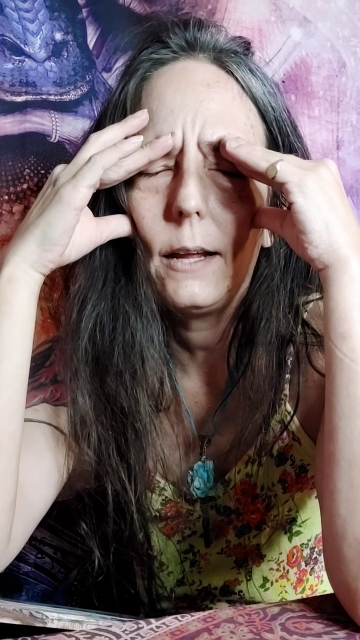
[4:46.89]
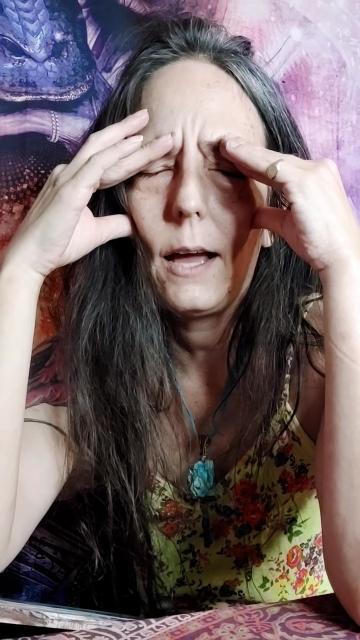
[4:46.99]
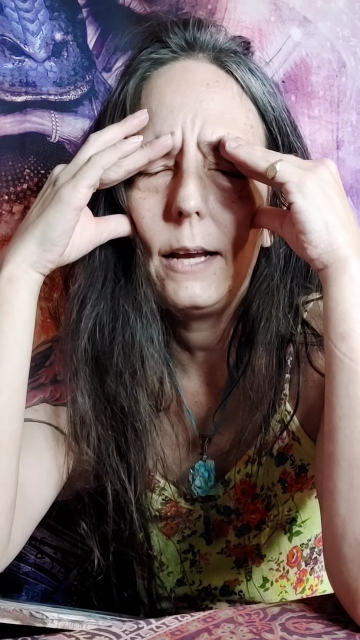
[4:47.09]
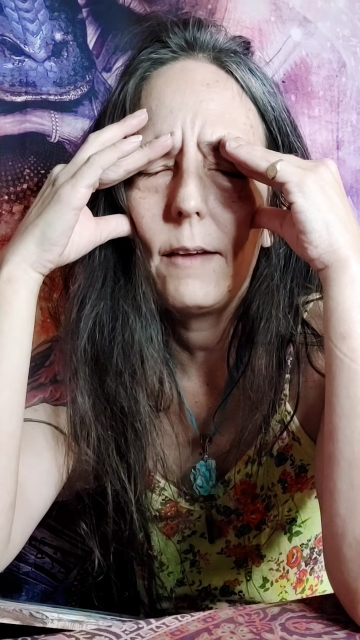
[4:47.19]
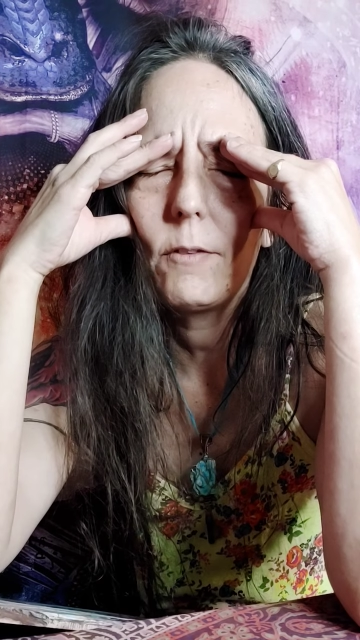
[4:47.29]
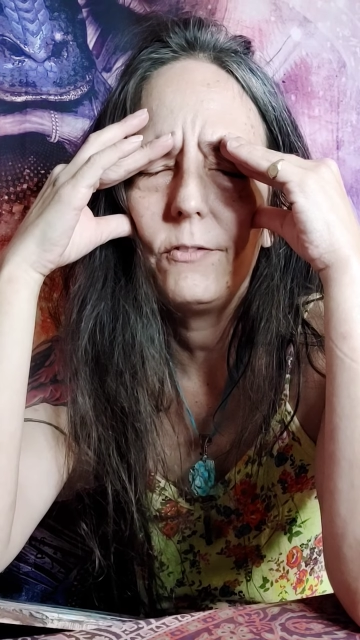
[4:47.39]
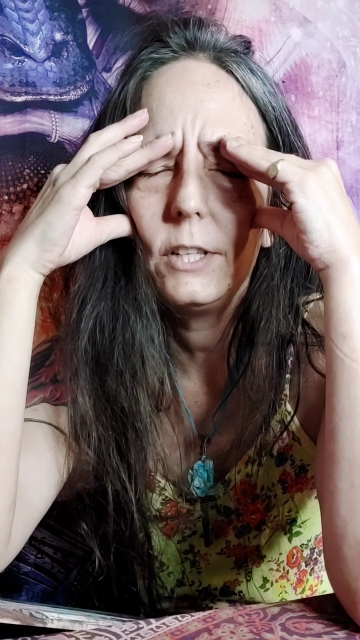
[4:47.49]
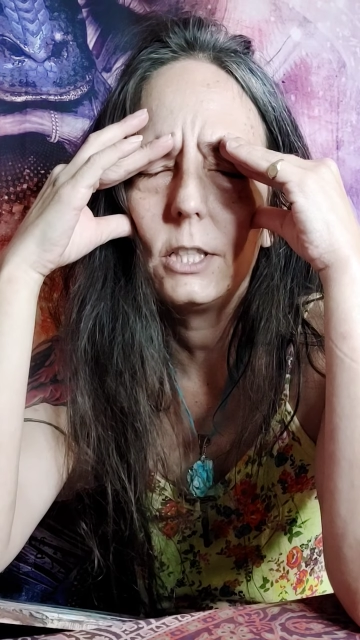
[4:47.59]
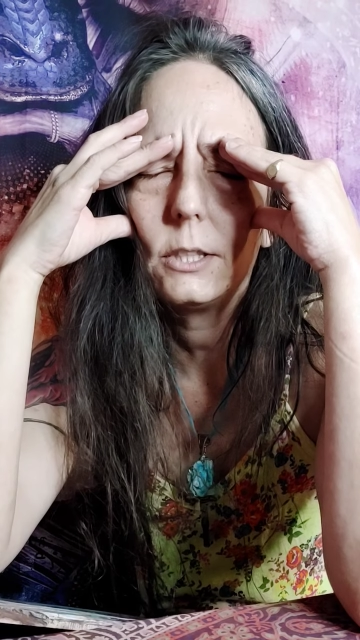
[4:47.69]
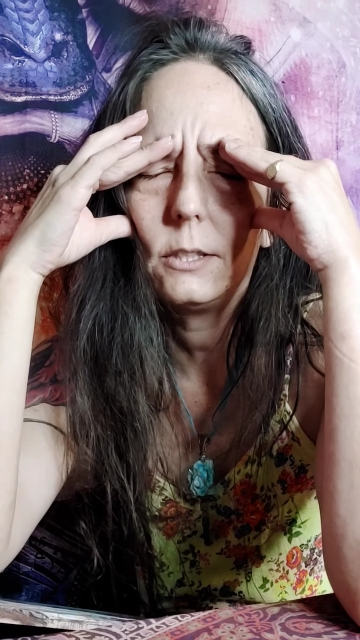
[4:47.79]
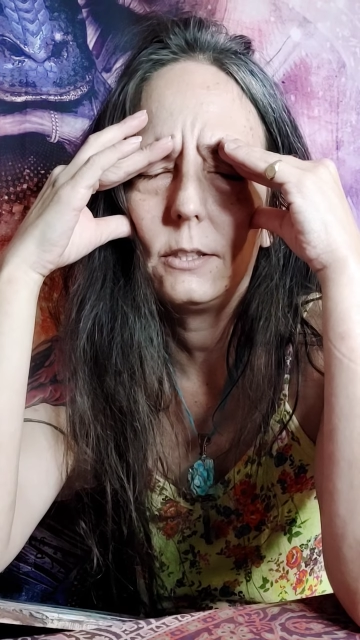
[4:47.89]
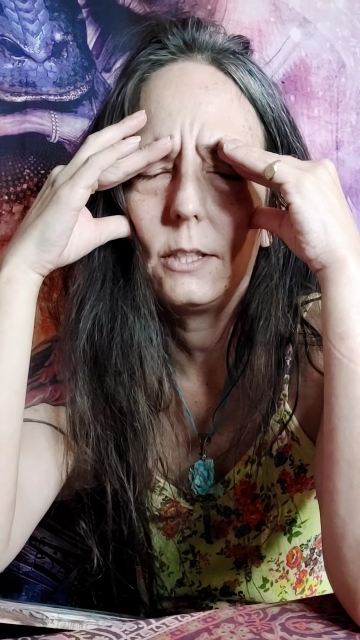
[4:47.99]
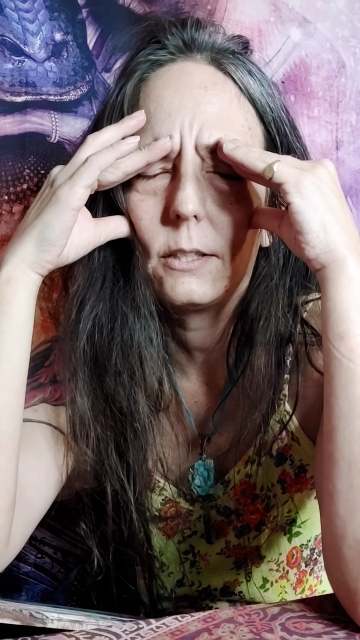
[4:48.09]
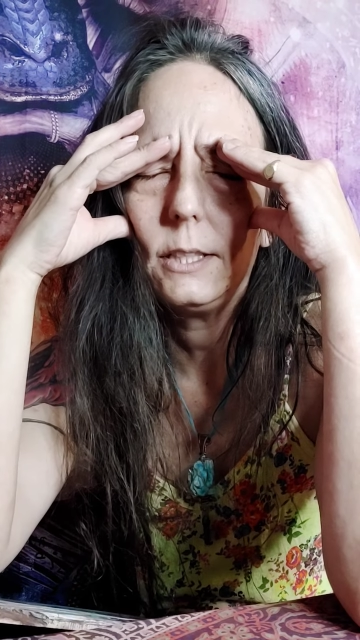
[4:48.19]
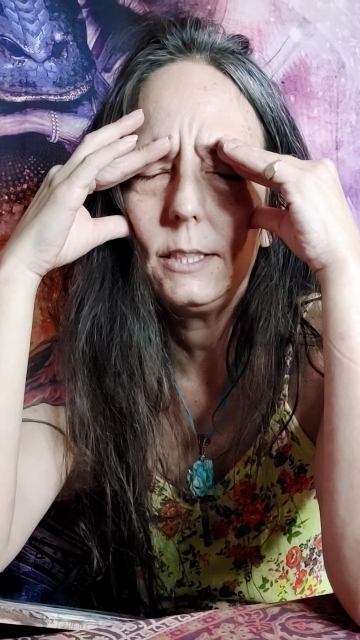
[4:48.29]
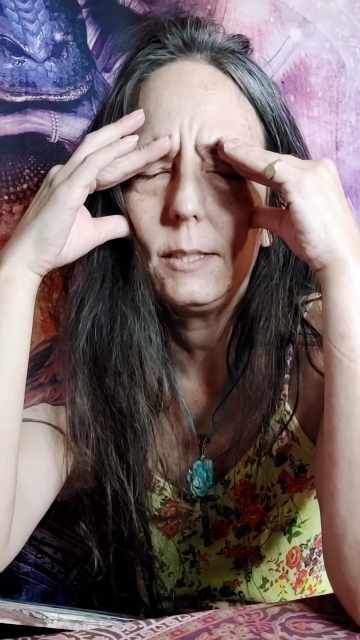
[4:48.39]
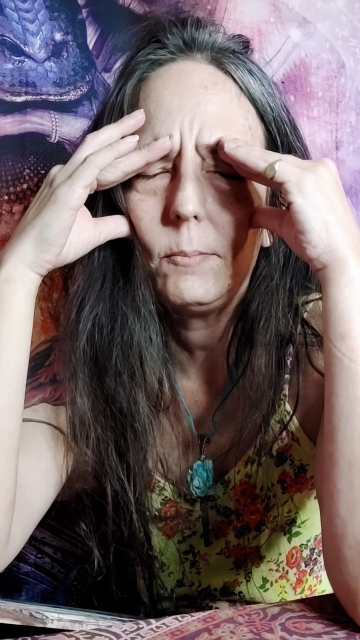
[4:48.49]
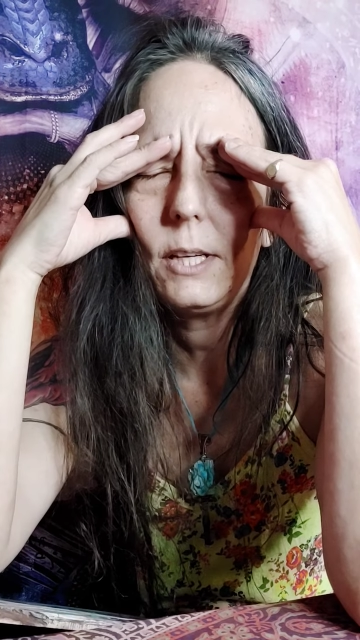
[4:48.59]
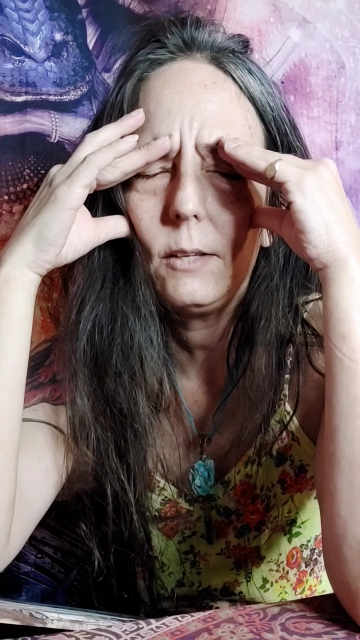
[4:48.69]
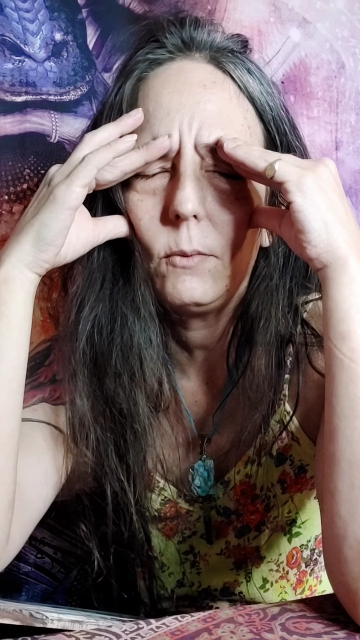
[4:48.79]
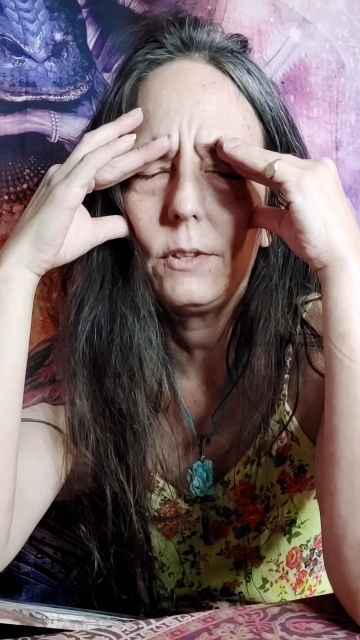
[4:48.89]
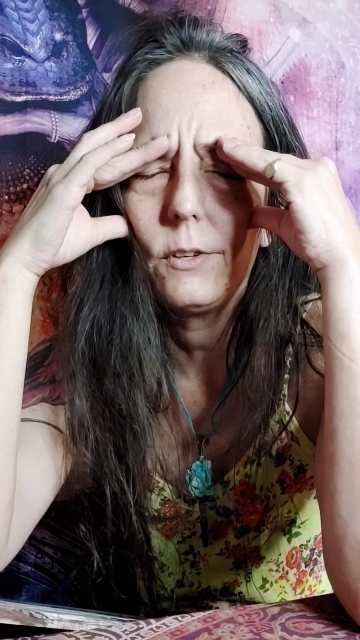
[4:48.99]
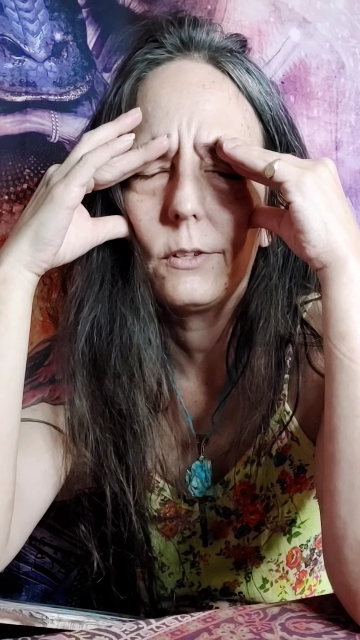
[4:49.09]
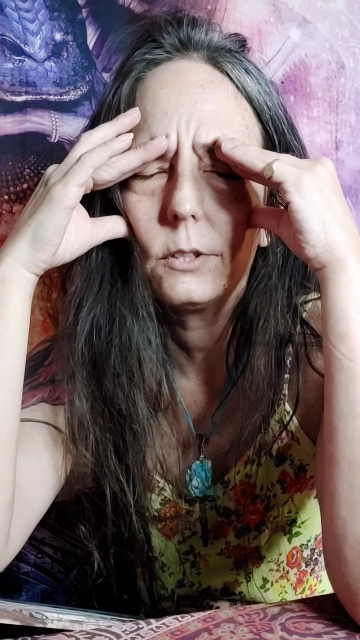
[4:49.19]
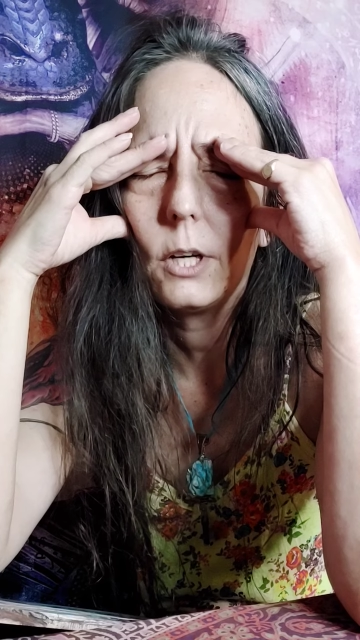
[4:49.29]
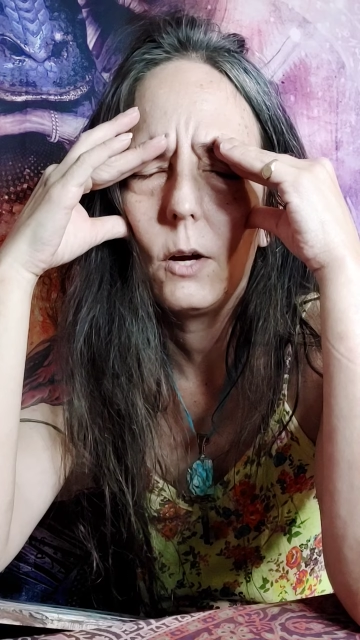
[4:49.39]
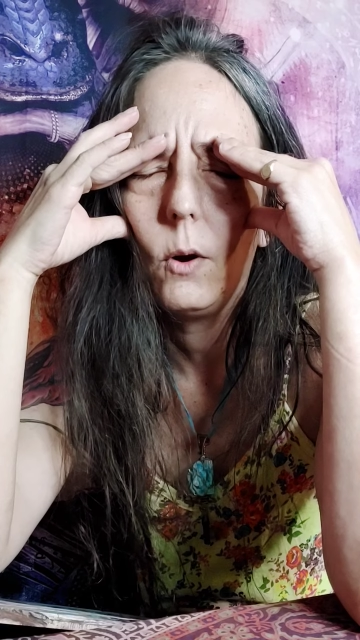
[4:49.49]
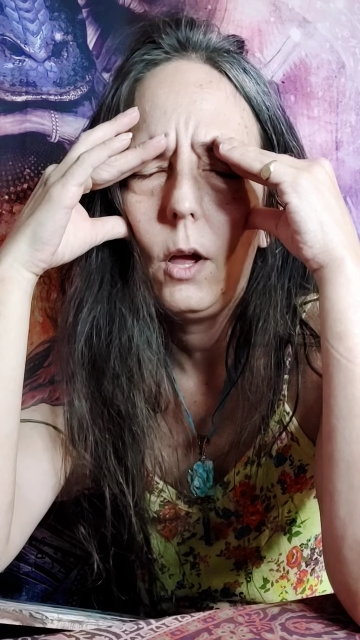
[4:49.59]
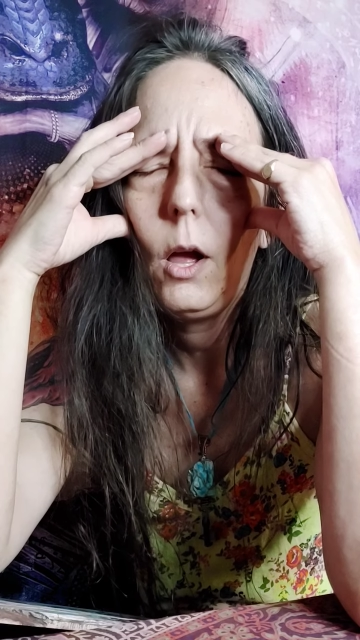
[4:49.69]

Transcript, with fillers: I never finished the series to begin with years ago,